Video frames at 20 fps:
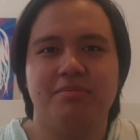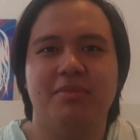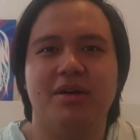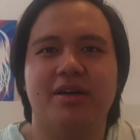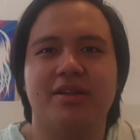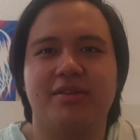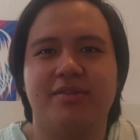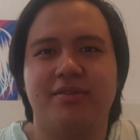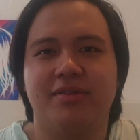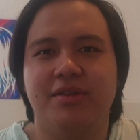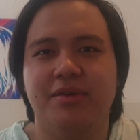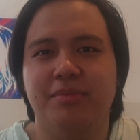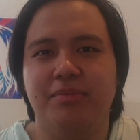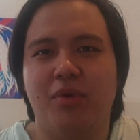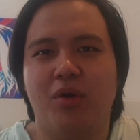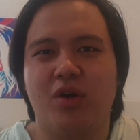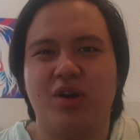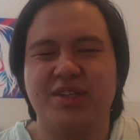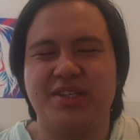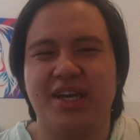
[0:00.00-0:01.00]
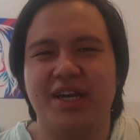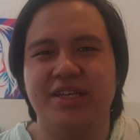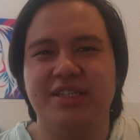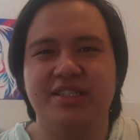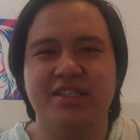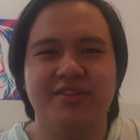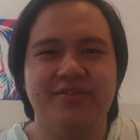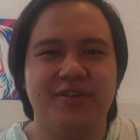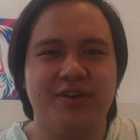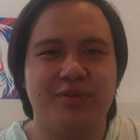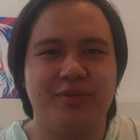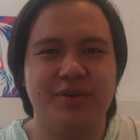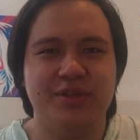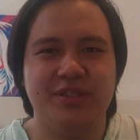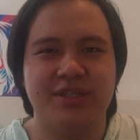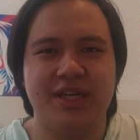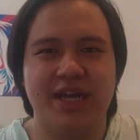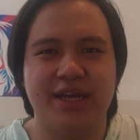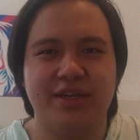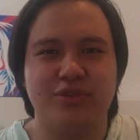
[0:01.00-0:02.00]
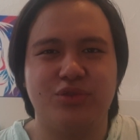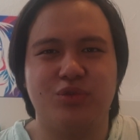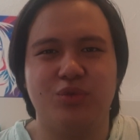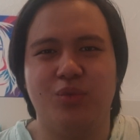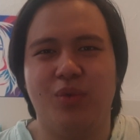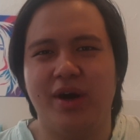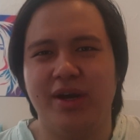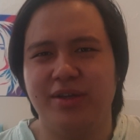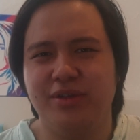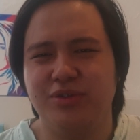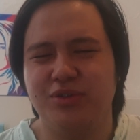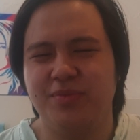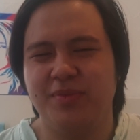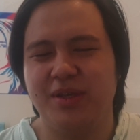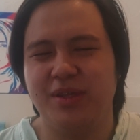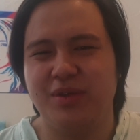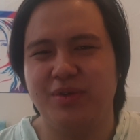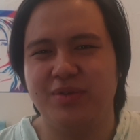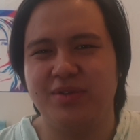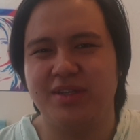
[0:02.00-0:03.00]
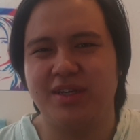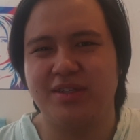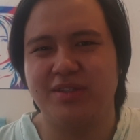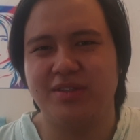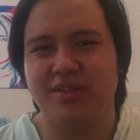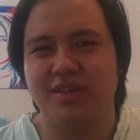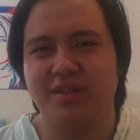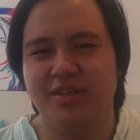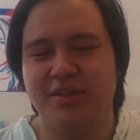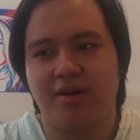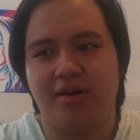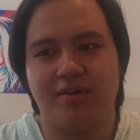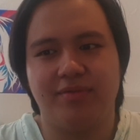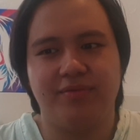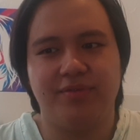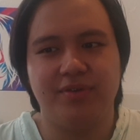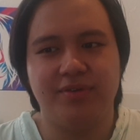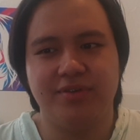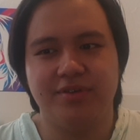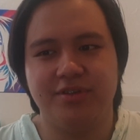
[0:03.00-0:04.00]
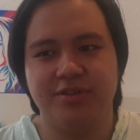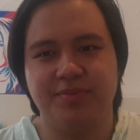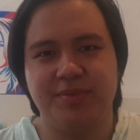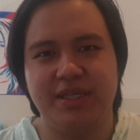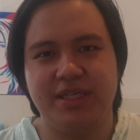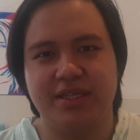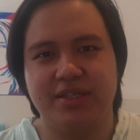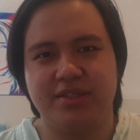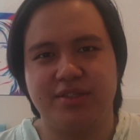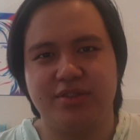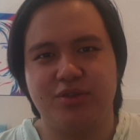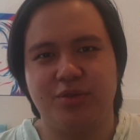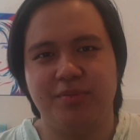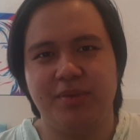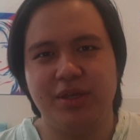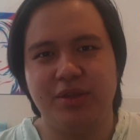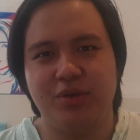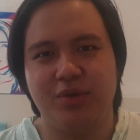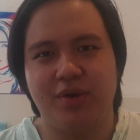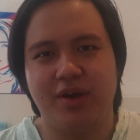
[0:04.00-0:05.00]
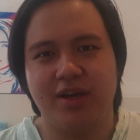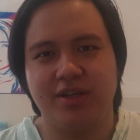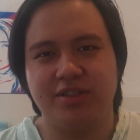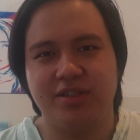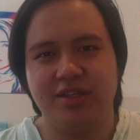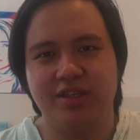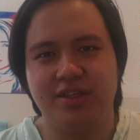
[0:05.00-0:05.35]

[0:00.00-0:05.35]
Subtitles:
But the more scientific reason as to why the tomato is actually harmful is because tomato actually